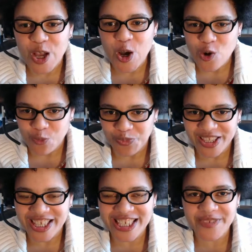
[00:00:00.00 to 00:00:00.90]
So
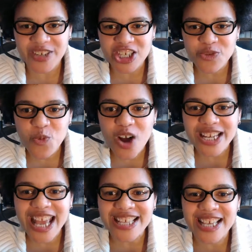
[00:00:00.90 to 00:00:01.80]
the Division
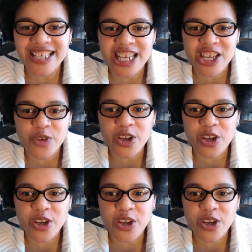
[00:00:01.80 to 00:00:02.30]
I SAT